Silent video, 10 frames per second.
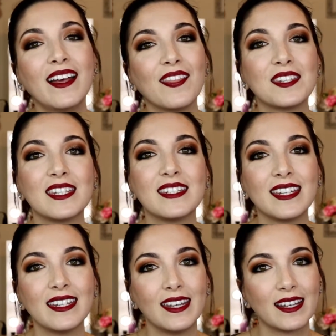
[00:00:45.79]
This is
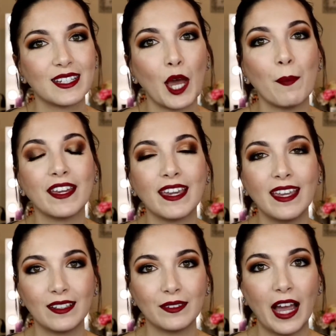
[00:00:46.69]
the NYX Epic
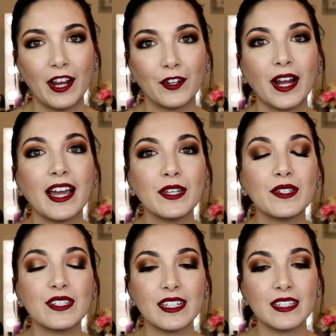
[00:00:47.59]
Ink Liner. I
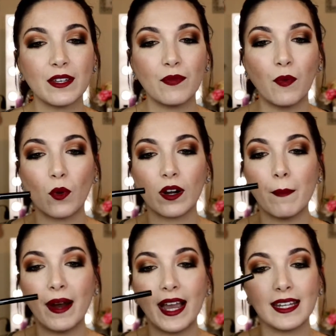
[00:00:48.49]
use this for
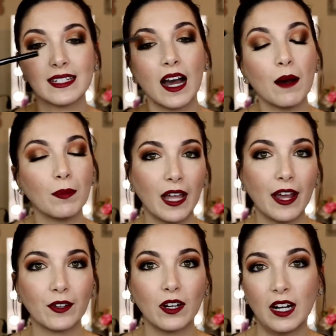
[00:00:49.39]
my top
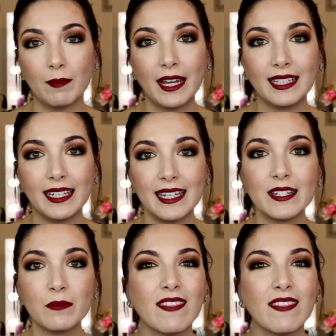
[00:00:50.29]
liner on my lid.